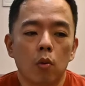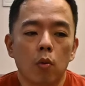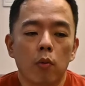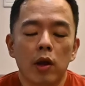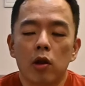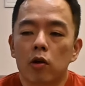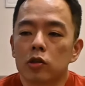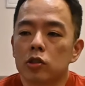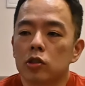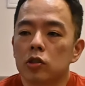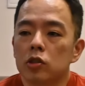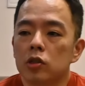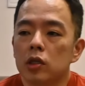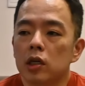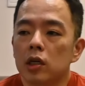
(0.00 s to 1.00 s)
weight loss
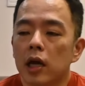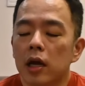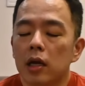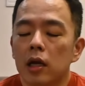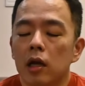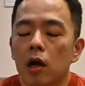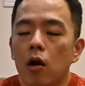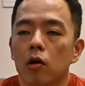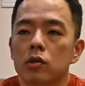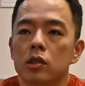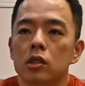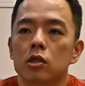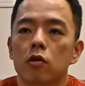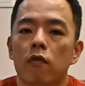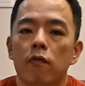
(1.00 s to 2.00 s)
surgery, and it
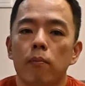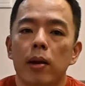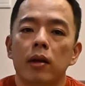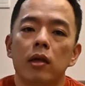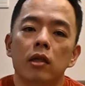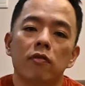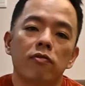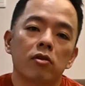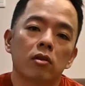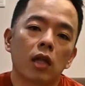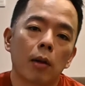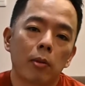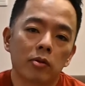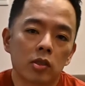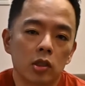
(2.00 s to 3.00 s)
consists of many different
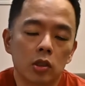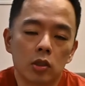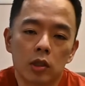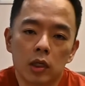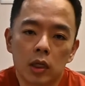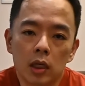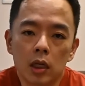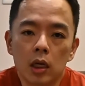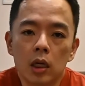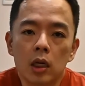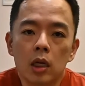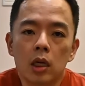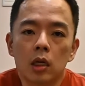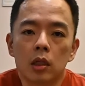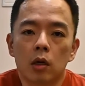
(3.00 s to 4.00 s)
types of surgery.
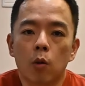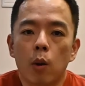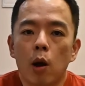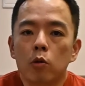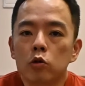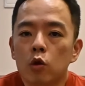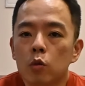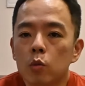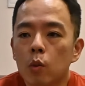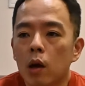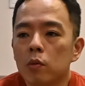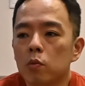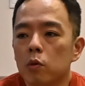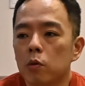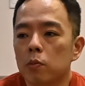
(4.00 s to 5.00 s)
The well-known
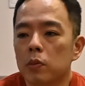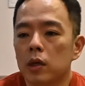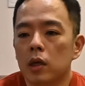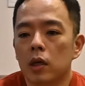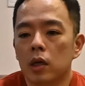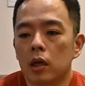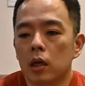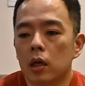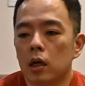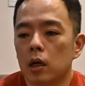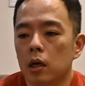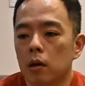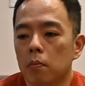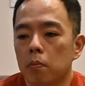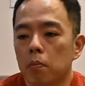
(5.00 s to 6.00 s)
one will be
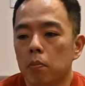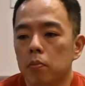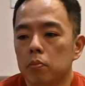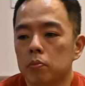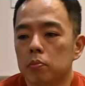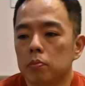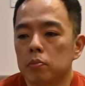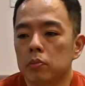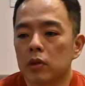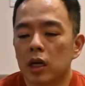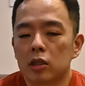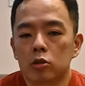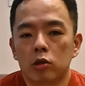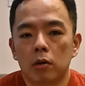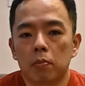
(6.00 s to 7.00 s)

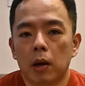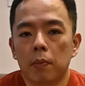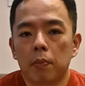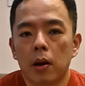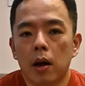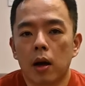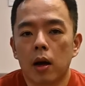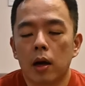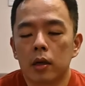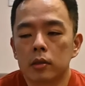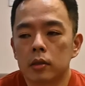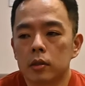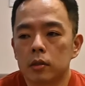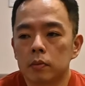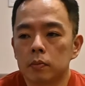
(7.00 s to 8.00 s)
gastric
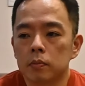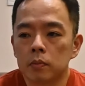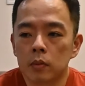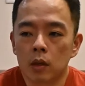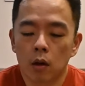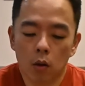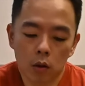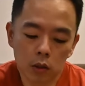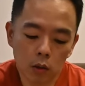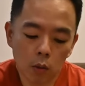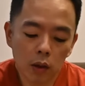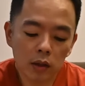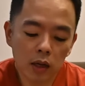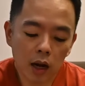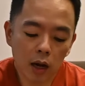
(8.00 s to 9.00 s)
bypass, or the
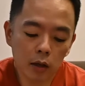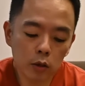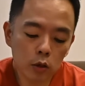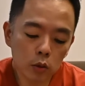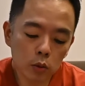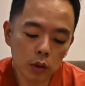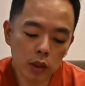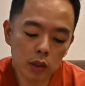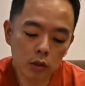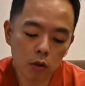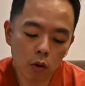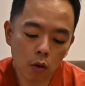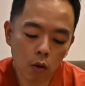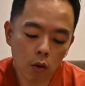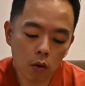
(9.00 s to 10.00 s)
one that I do is
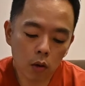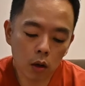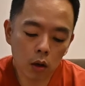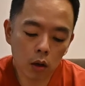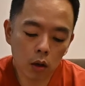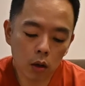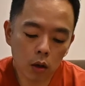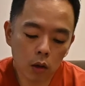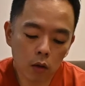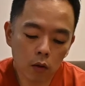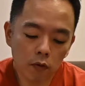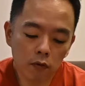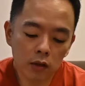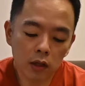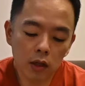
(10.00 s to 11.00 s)
called
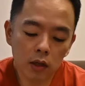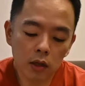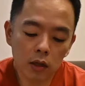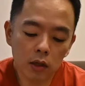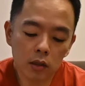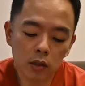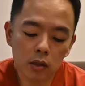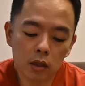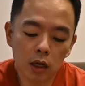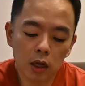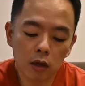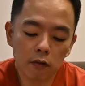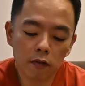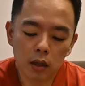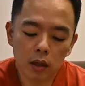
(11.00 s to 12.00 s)
vertical
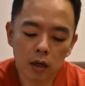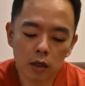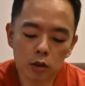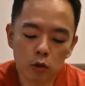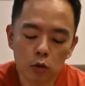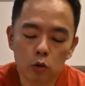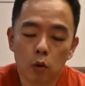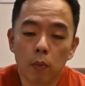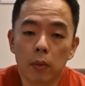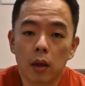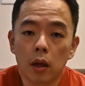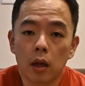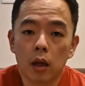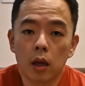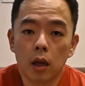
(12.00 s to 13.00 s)
sleeve
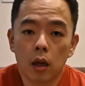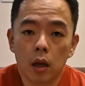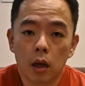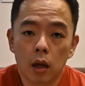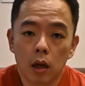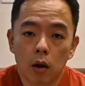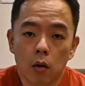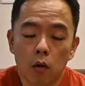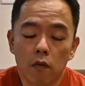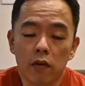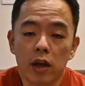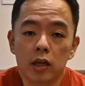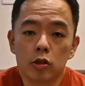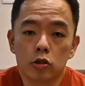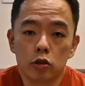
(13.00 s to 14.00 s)
gastrectomy, or
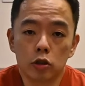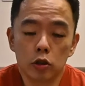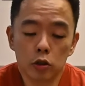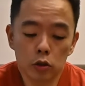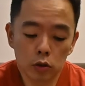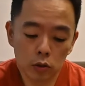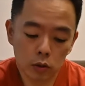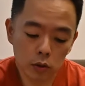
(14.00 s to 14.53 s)
VSG.